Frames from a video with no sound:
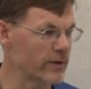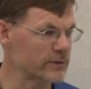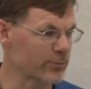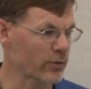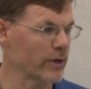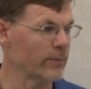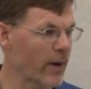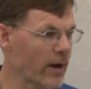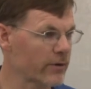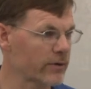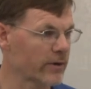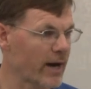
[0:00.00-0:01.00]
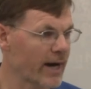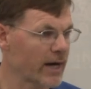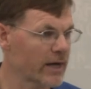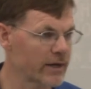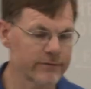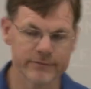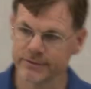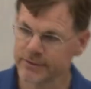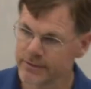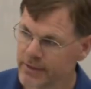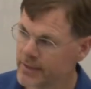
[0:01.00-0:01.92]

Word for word: these pre-modern lives,